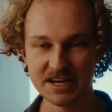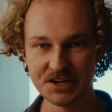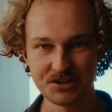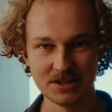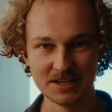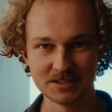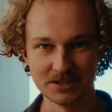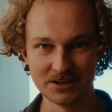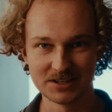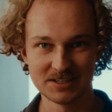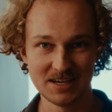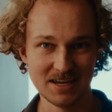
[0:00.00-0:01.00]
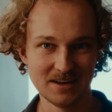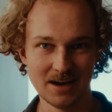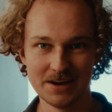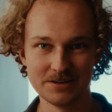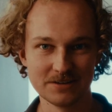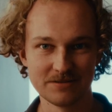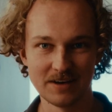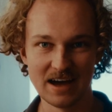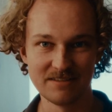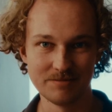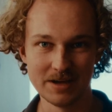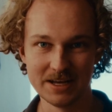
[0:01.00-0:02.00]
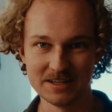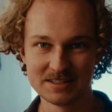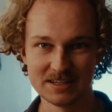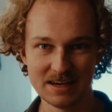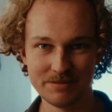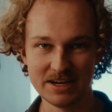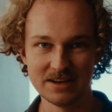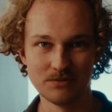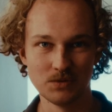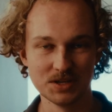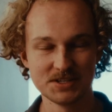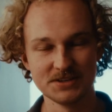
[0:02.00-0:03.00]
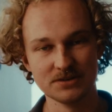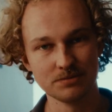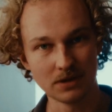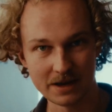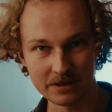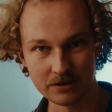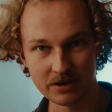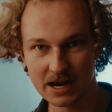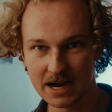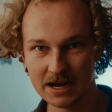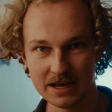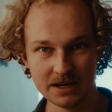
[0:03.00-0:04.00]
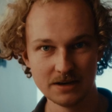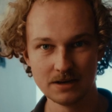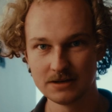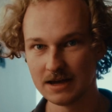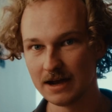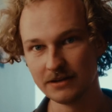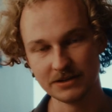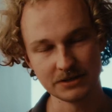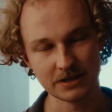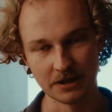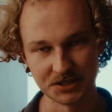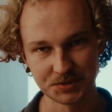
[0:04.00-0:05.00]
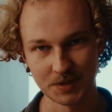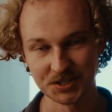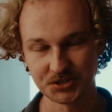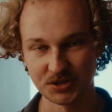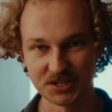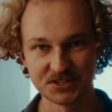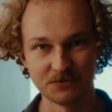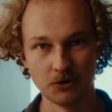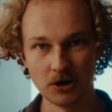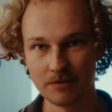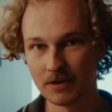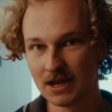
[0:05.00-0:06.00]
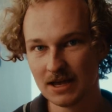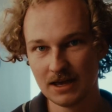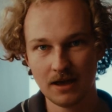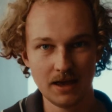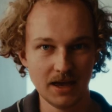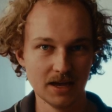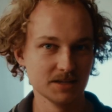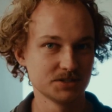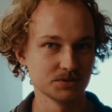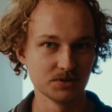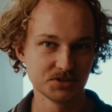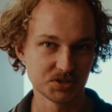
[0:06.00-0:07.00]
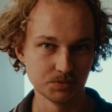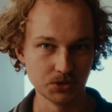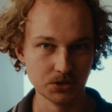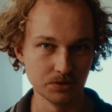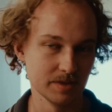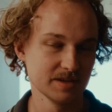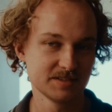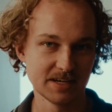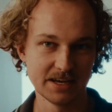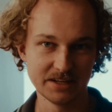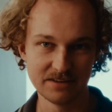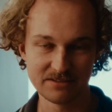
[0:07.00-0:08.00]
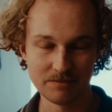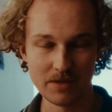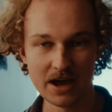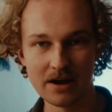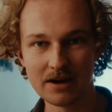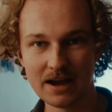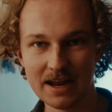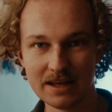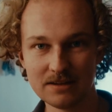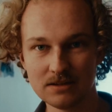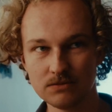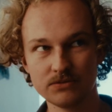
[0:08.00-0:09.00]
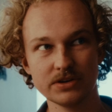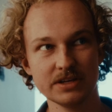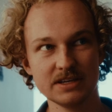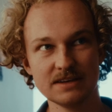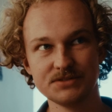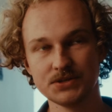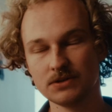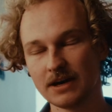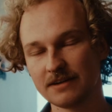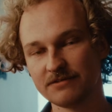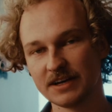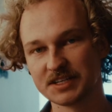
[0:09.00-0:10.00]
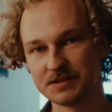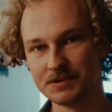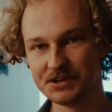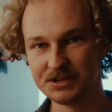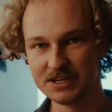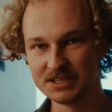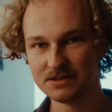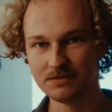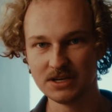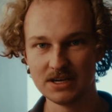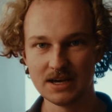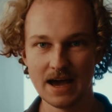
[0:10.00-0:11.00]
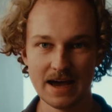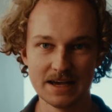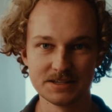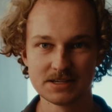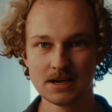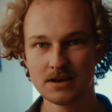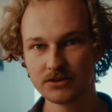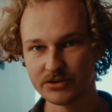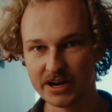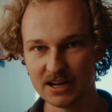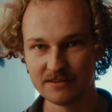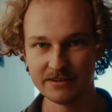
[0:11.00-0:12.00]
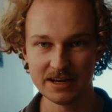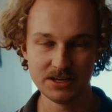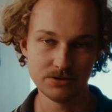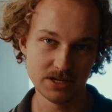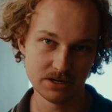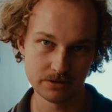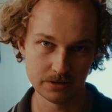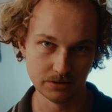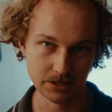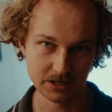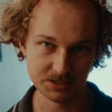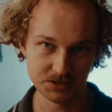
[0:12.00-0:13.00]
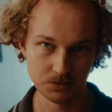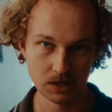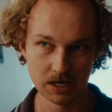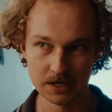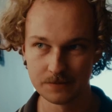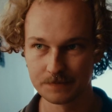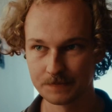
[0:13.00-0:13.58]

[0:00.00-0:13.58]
each of these looks in under five minutes. I mean, once you apply the grade and dial in your color space transform, it's smooth sailing from there, and it really gives you a lot of flexibility to be as creative and unique with the look as you want.